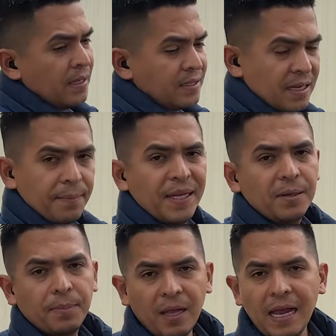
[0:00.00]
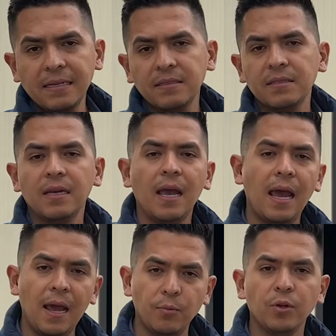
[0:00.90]
Send me the plans
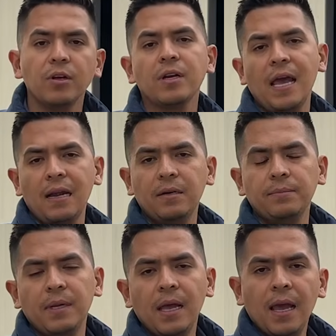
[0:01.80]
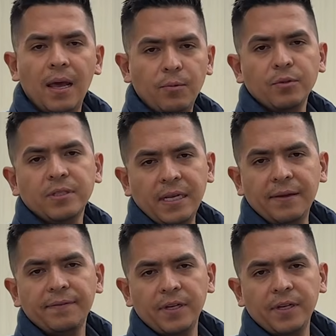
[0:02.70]
and we'll look at them and we'll see if,